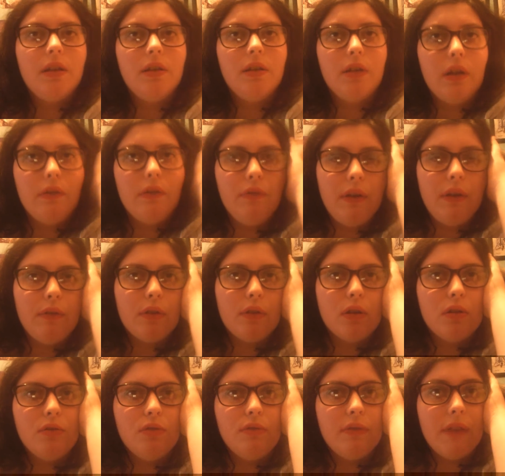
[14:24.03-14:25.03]
Not very
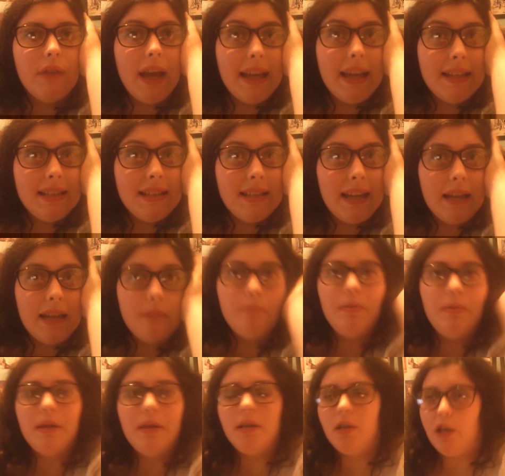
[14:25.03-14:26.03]
good with editing,
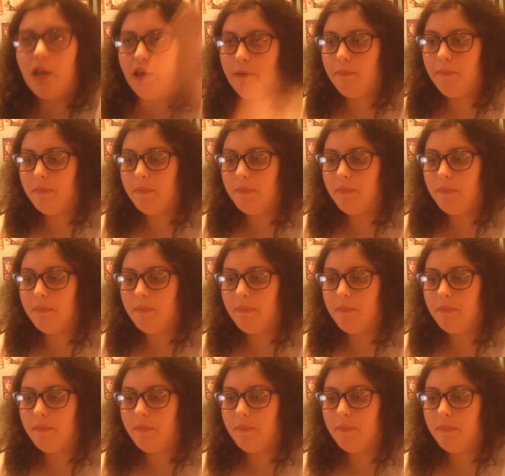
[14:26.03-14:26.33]
but you know.